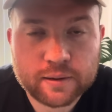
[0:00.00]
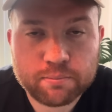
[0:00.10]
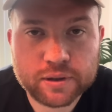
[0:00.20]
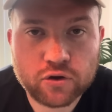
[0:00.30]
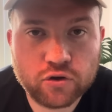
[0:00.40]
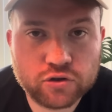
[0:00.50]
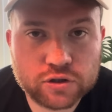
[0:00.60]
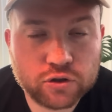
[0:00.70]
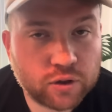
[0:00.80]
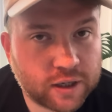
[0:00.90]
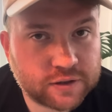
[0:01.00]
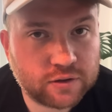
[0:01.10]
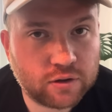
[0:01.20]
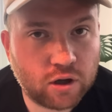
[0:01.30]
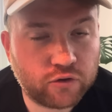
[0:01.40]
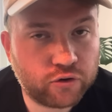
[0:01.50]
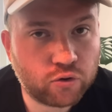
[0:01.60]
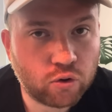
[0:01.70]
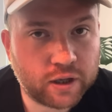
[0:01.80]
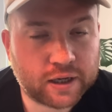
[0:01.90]
because Newcastle are
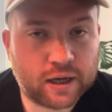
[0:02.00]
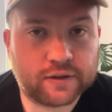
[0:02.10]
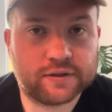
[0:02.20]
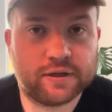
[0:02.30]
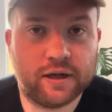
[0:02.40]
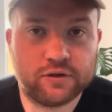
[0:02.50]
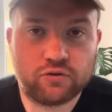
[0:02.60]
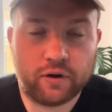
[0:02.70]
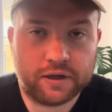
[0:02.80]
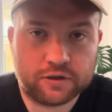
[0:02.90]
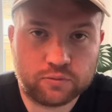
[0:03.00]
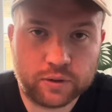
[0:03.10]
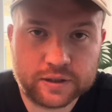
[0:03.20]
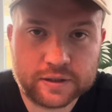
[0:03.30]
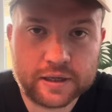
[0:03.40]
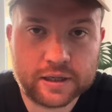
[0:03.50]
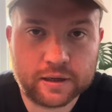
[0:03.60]
doing all they can to sign strikers. We're seeing